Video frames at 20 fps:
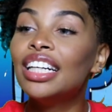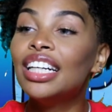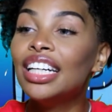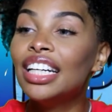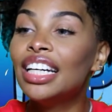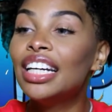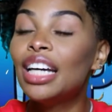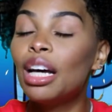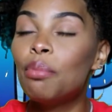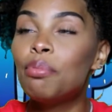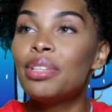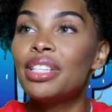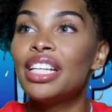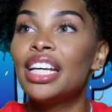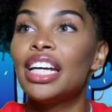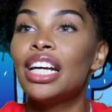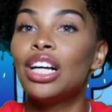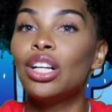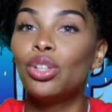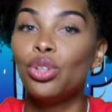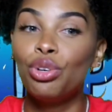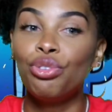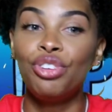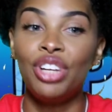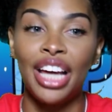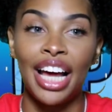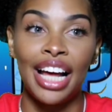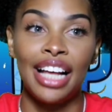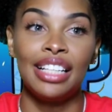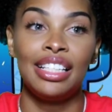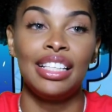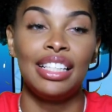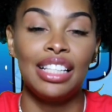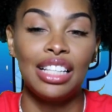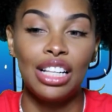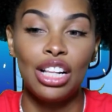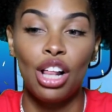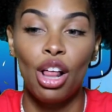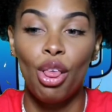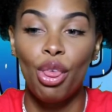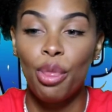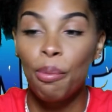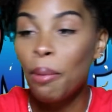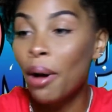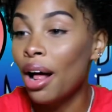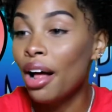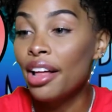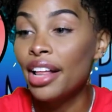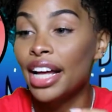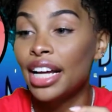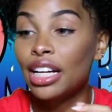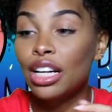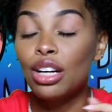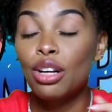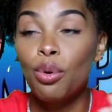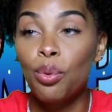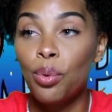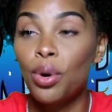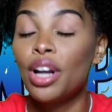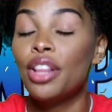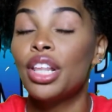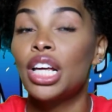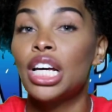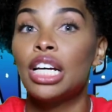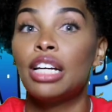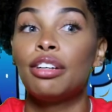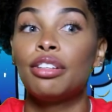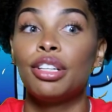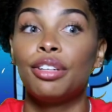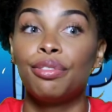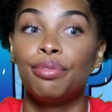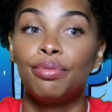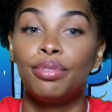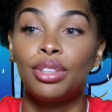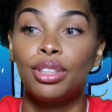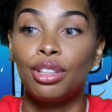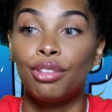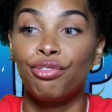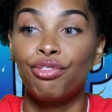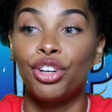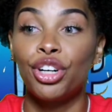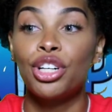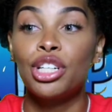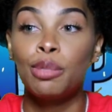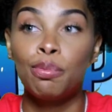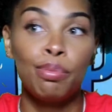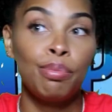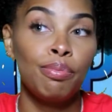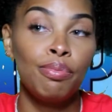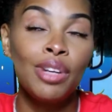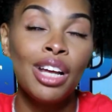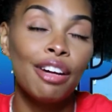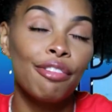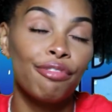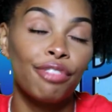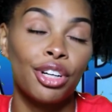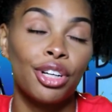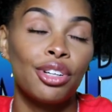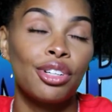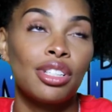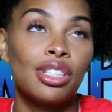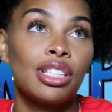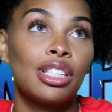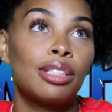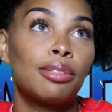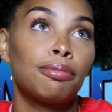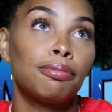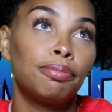him seeing Luffy as probably like one of the first, not first,